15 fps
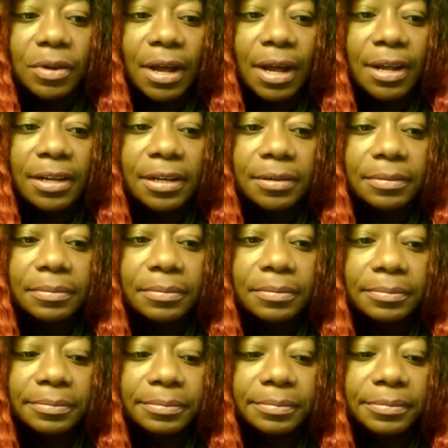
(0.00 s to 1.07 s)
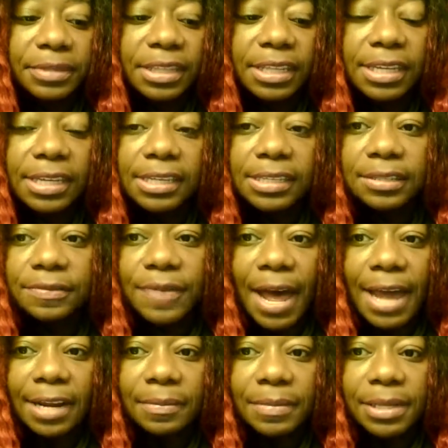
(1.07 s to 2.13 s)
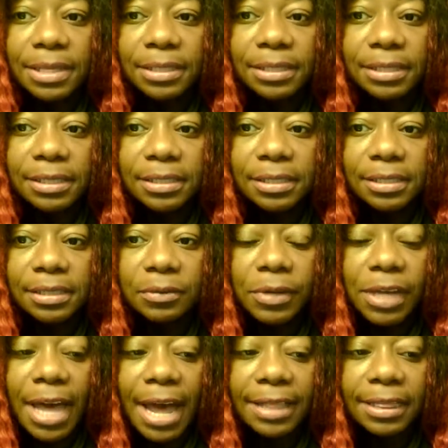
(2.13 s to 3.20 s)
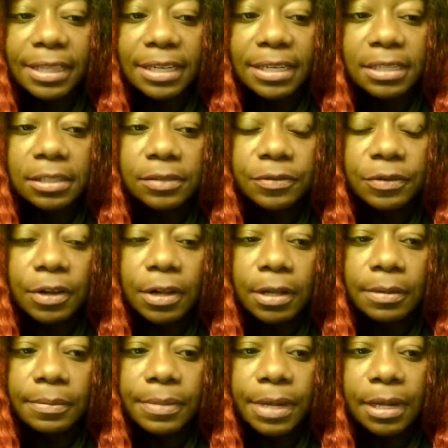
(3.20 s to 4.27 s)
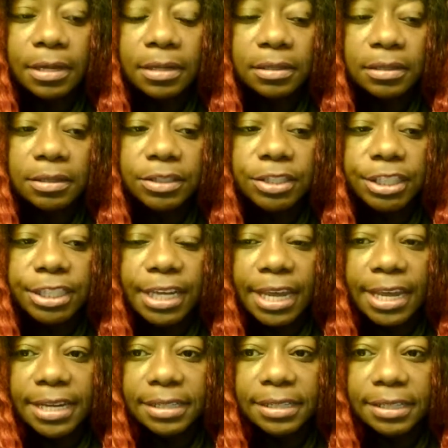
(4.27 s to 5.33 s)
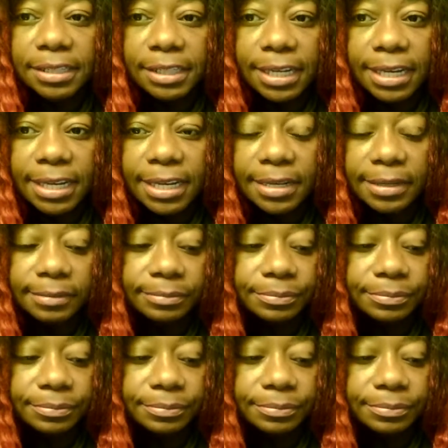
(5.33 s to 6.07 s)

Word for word: Um, these vitamins, we got these from GNC.